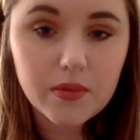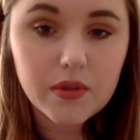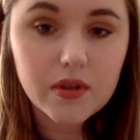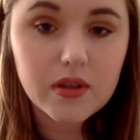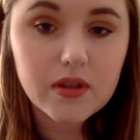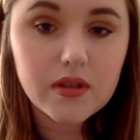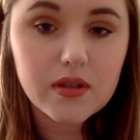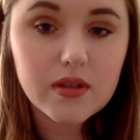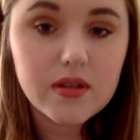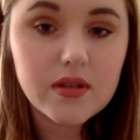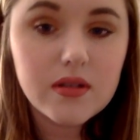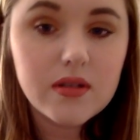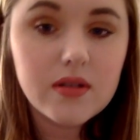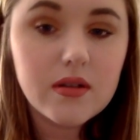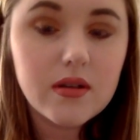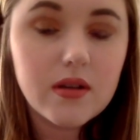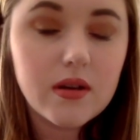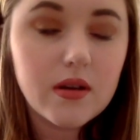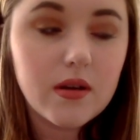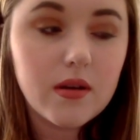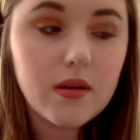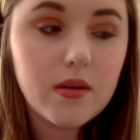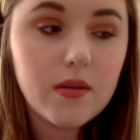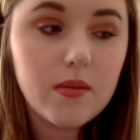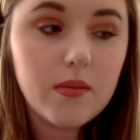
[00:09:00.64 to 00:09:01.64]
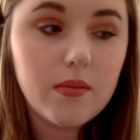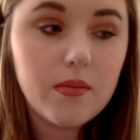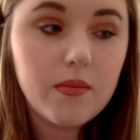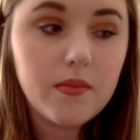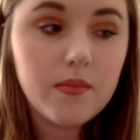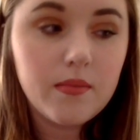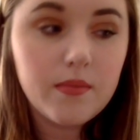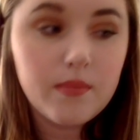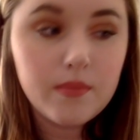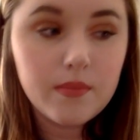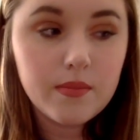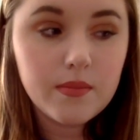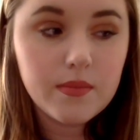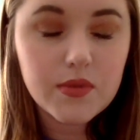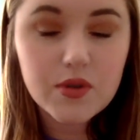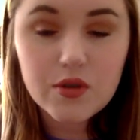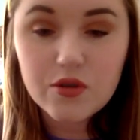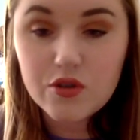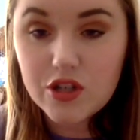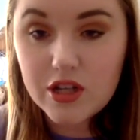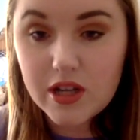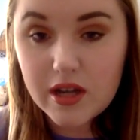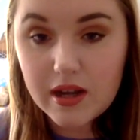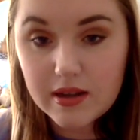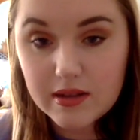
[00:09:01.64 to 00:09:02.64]
this, so
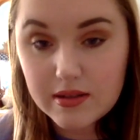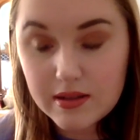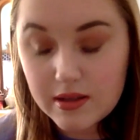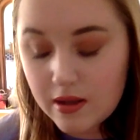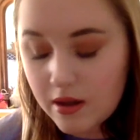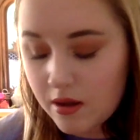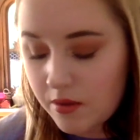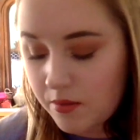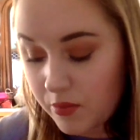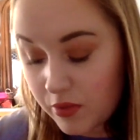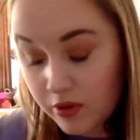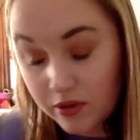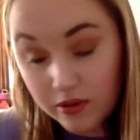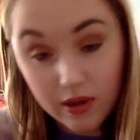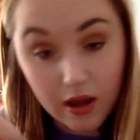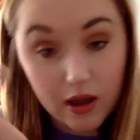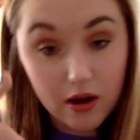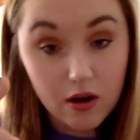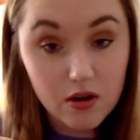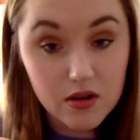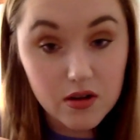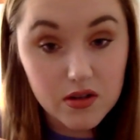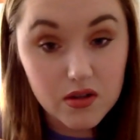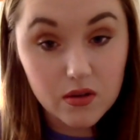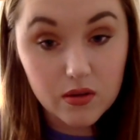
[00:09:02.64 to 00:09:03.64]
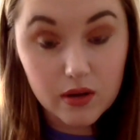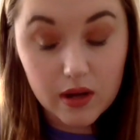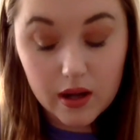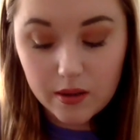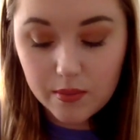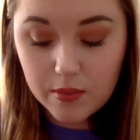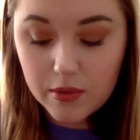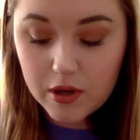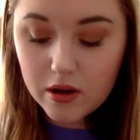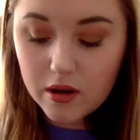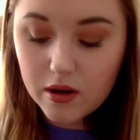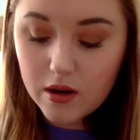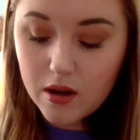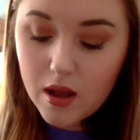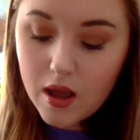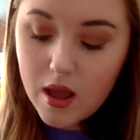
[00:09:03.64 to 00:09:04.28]
she has that, but that also came in it.